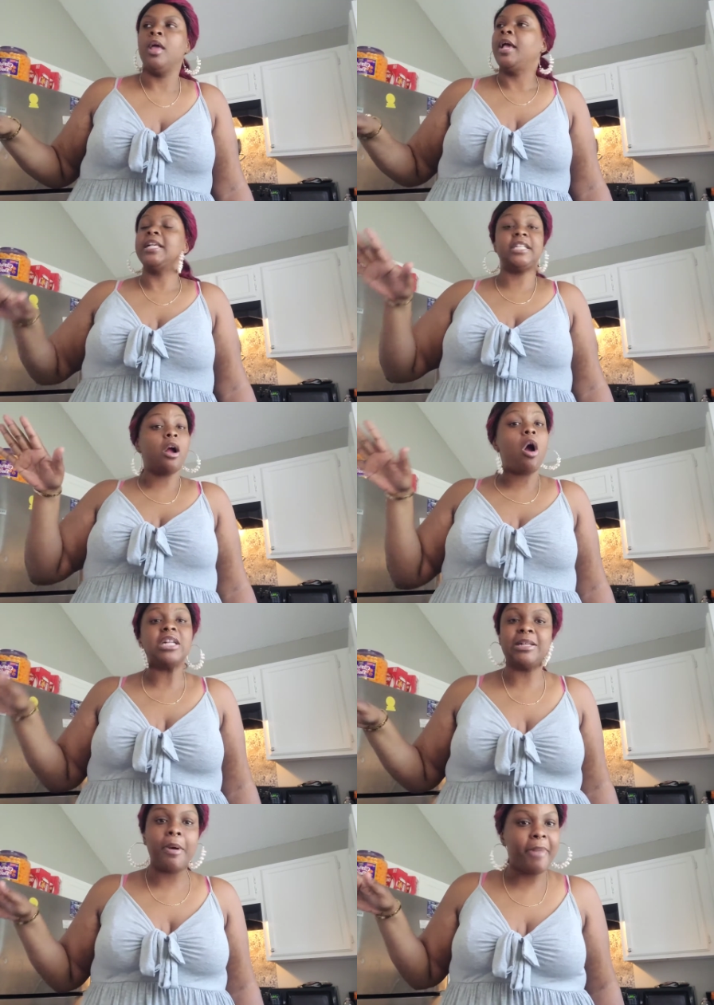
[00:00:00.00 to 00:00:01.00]
because there are
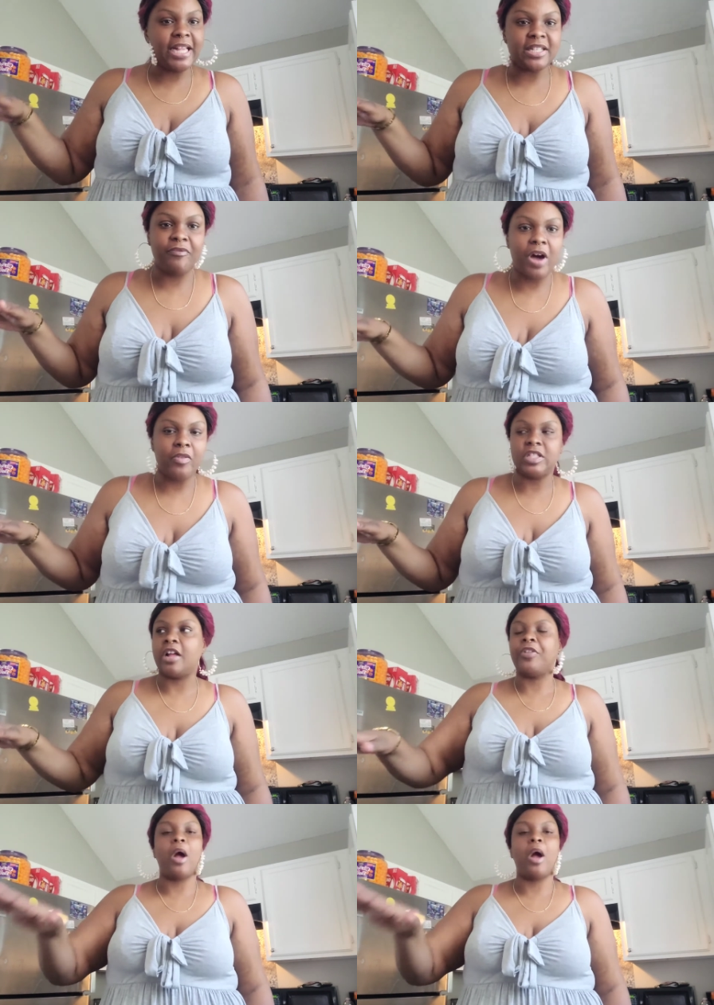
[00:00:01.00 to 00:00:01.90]
some amazing fathers out there.